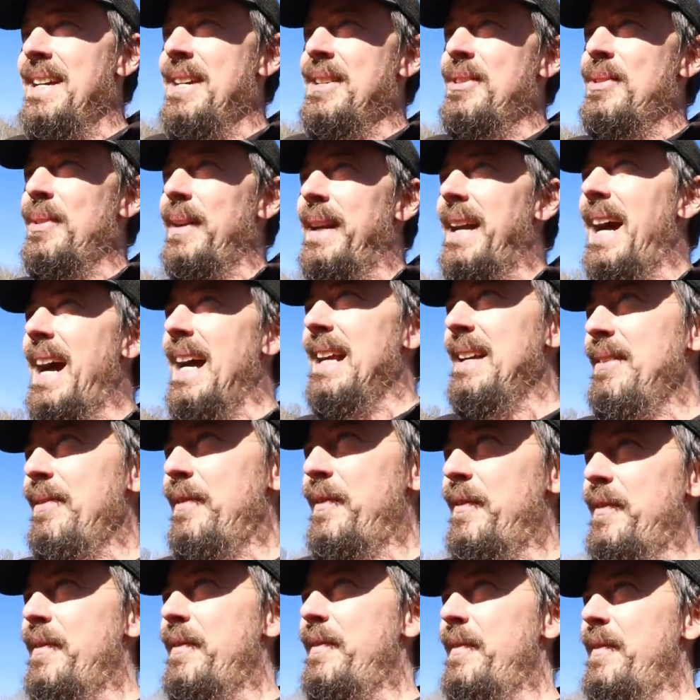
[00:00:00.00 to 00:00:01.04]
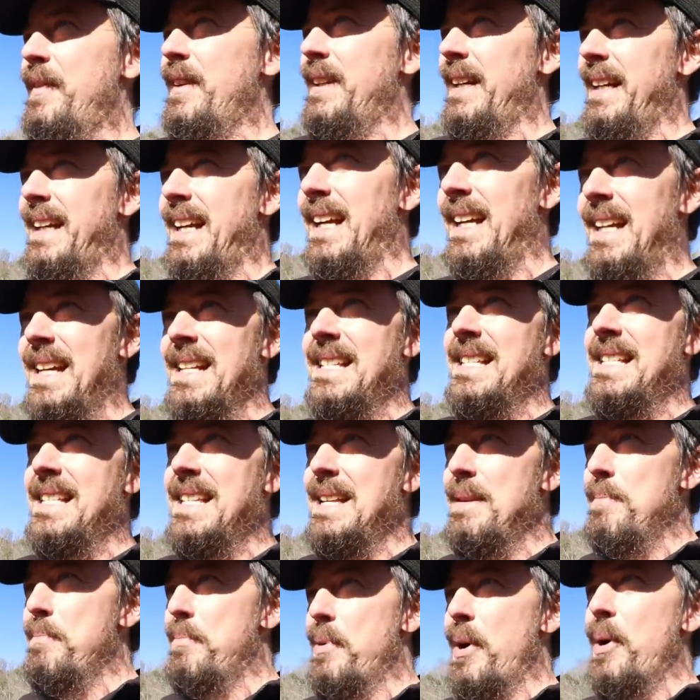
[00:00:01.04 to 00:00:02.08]
So I kind of feel like I can
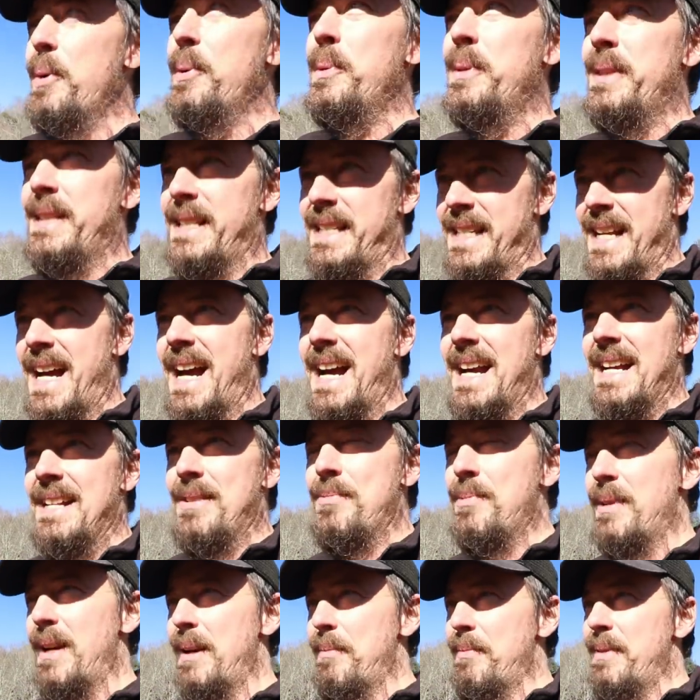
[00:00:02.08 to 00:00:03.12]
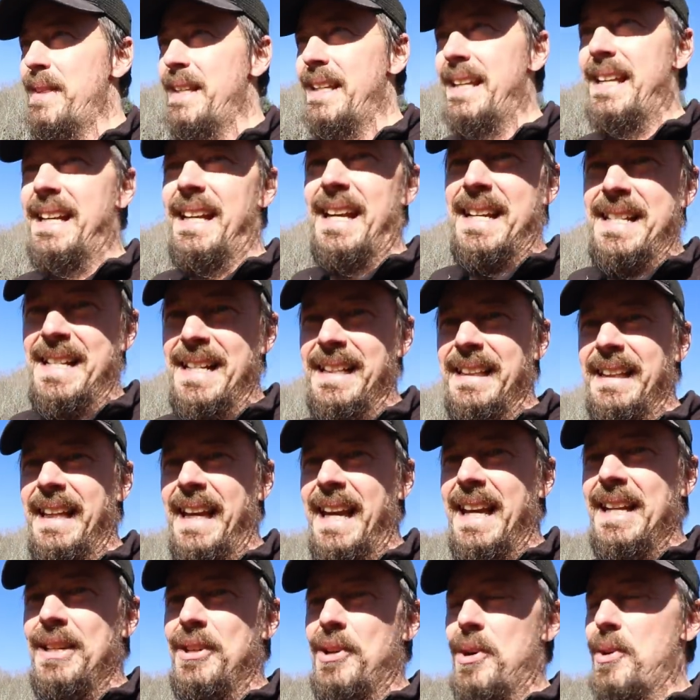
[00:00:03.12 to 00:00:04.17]
see both sides. When I'm thinking as a
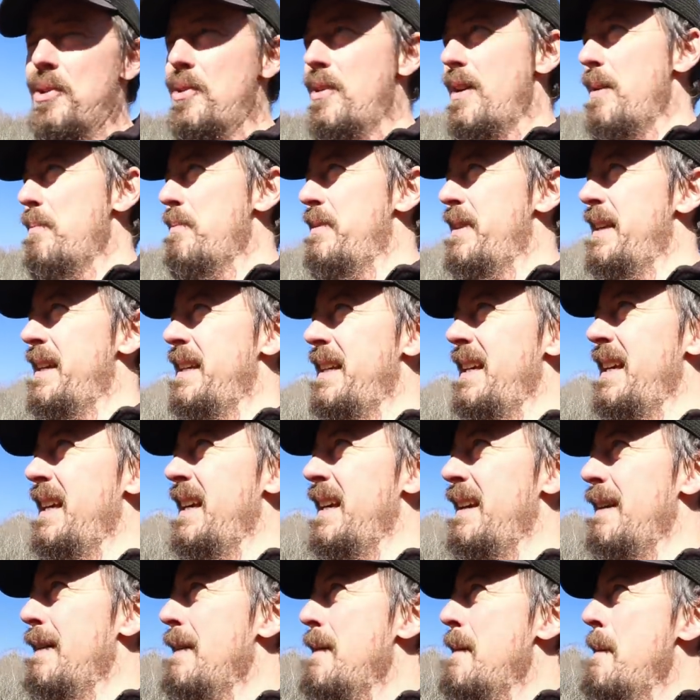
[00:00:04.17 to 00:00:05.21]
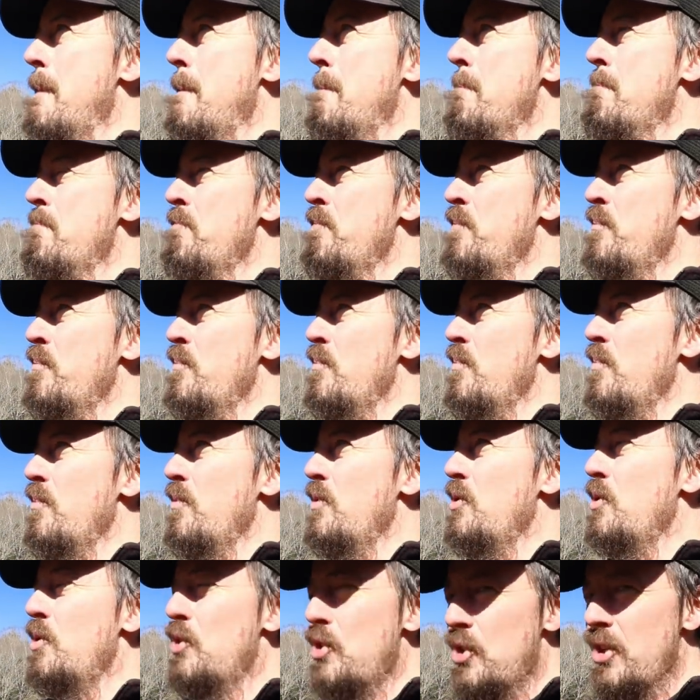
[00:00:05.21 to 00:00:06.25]
landowner, I'm thinking,
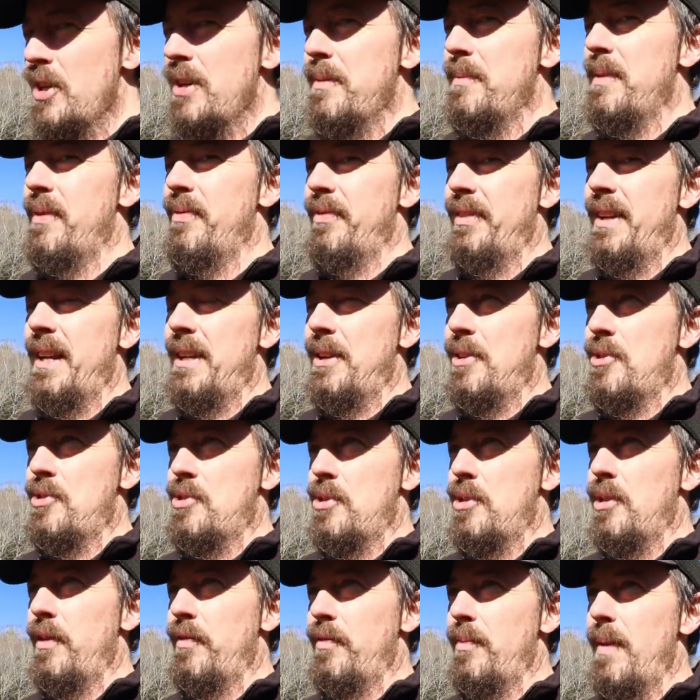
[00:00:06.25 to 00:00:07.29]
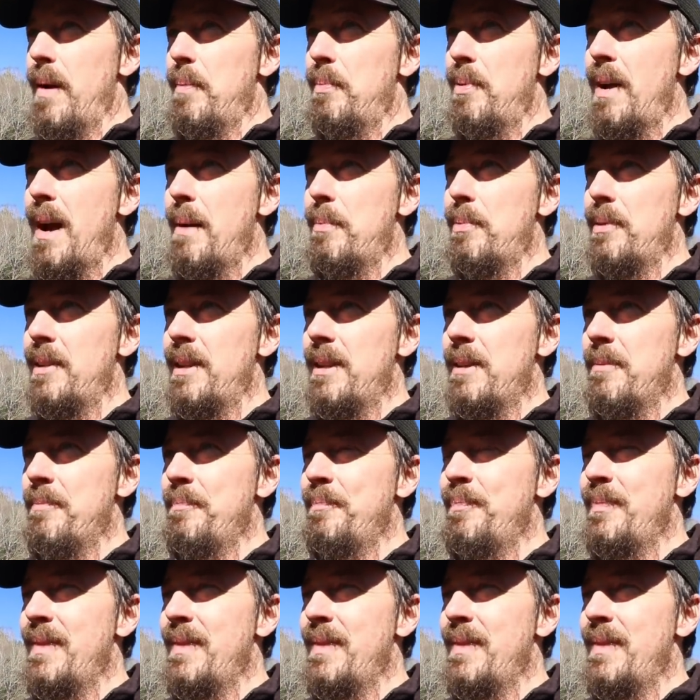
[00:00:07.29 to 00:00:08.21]
you shouldn't be flying your drone over my property.